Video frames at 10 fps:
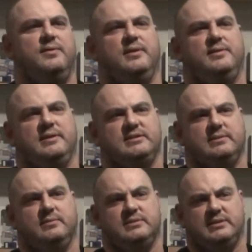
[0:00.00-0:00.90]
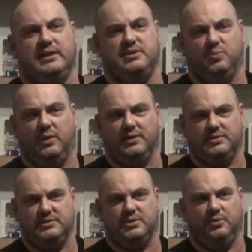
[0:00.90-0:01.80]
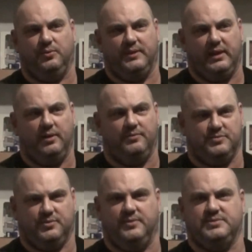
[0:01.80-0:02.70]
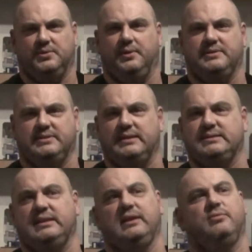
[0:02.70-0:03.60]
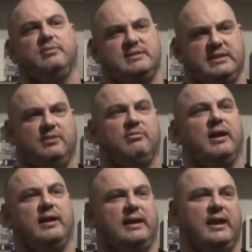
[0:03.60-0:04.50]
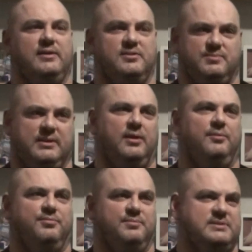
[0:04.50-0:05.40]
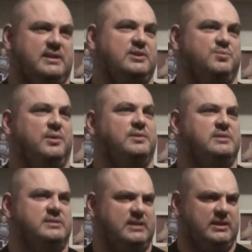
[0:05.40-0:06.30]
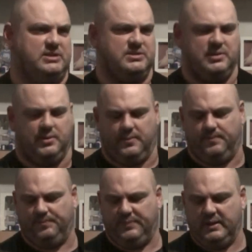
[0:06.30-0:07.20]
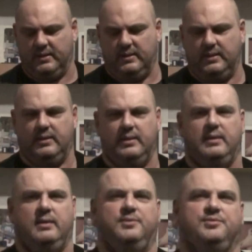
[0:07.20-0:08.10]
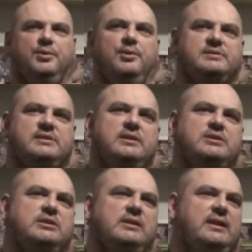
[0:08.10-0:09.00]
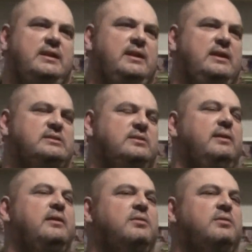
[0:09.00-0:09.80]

then there's stage 1 and 2 on the overdrive side, so that's an increase in gain as we go from stage 1 to stage 2. So essentially, it's like